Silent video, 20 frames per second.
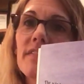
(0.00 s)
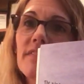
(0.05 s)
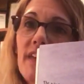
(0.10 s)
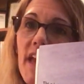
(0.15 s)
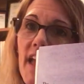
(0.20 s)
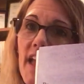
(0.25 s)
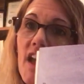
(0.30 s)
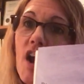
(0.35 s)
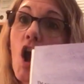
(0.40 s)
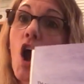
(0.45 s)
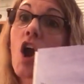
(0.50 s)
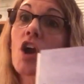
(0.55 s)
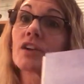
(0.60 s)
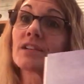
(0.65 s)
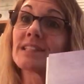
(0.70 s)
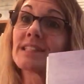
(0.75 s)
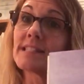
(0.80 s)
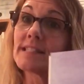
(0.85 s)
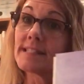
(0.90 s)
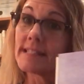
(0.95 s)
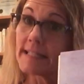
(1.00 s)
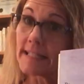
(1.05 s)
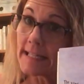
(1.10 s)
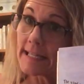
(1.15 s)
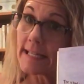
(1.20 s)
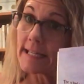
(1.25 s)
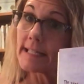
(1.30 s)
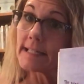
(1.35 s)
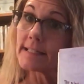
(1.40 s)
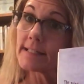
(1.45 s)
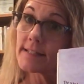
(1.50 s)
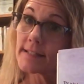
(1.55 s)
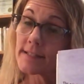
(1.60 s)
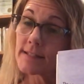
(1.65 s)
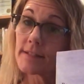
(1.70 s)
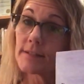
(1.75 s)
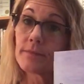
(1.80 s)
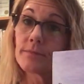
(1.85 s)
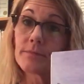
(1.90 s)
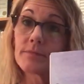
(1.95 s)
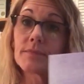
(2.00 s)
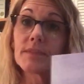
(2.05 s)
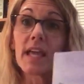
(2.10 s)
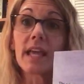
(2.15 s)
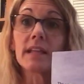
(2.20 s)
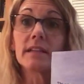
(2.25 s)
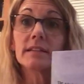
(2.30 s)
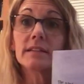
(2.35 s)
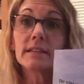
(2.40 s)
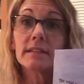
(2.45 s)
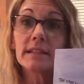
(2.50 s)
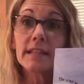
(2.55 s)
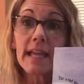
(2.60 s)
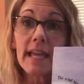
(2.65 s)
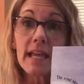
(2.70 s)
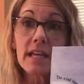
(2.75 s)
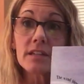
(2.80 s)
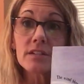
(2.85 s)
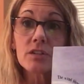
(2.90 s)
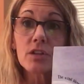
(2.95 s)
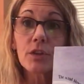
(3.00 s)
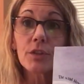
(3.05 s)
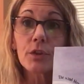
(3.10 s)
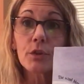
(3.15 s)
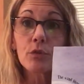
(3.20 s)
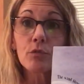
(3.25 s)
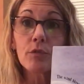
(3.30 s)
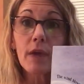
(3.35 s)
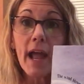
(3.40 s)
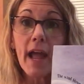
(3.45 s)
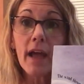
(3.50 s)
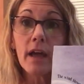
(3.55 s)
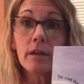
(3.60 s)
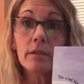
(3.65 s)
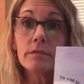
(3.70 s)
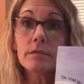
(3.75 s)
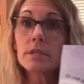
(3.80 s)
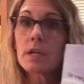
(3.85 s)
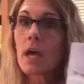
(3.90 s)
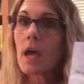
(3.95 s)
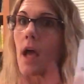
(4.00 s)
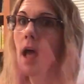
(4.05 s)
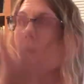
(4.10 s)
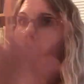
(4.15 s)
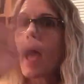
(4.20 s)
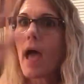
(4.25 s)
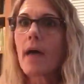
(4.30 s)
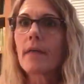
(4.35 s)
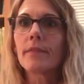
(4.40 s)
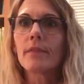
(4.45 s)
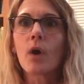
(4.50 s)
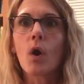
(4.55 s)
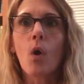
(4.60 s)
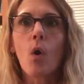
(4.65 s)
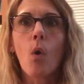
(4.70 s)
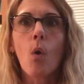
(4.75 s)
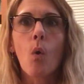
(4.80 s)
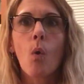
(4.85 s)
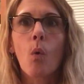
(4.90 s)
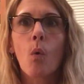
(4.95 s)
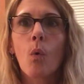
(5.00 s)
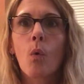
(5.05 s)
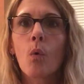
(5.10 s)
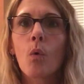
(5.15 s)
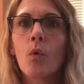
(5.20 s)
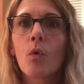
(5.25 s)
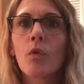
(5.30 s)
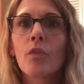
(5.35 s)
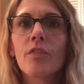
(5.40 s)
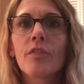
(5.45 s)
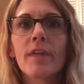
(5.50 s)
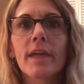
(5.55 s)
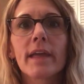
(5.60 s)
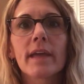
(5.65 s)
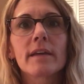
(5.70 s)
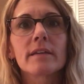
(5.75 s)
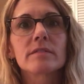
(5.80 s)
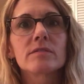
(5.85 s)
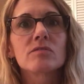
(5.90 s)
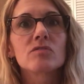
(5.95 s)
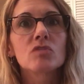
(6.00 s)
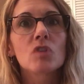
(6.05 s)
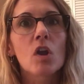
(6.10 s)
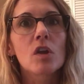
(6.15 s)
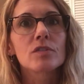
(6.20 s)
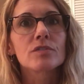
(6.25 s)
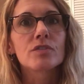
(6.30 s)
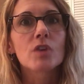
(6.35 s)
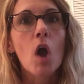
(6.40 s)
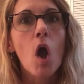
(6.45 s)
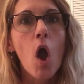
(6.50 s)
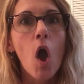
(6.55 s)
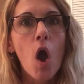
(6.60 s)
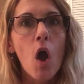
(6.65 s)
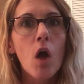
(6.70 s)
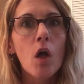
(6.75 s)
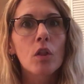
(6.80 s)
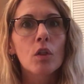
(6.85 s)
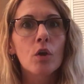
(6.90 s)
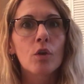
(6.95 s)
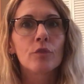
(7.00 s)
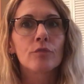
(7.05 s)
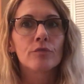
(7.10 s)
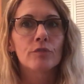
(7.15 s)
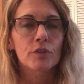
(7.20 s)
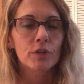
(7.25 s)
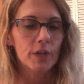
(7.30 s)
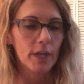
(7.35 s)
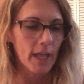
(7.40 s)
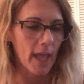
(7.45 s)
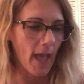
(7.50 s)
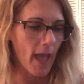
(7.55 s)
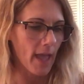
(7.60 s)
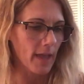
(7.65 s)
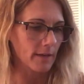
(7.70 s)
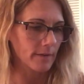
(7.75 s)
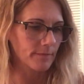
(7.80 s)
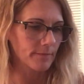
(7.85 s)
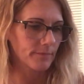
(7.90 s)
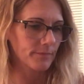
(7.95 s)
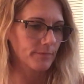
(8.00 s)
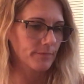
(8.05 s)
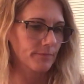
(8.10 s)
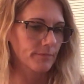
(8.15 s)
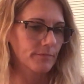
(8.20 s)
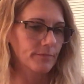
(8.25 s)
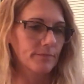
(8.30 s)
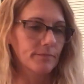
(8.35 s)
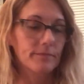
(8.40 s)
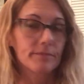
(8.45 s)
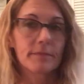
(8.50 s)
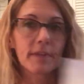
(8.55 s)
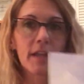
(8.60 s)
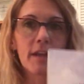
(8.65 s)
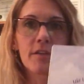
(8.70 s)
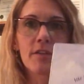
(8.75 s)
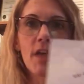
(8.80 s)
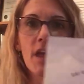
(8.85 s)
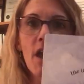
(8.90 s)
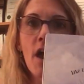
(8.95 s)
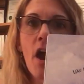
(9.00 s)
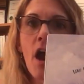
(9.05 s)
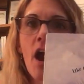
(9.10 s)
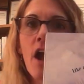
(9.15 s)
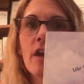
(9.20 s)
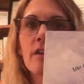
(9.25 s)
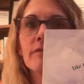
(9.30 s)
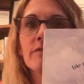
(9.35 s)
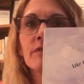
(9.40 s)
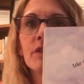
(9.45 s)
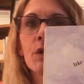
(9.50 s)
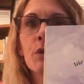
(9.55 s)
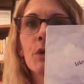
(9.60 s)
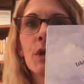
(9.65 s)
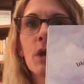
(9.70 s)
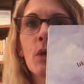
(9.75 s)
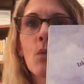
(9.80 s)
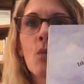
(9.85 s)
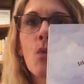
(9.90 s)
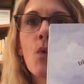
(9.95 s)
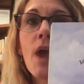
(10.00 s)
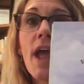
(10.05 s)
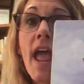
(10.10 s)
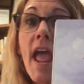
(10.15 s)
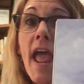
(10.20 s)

They are seeds. They land on the ground and the whole thing starts all over again. Here they are floating way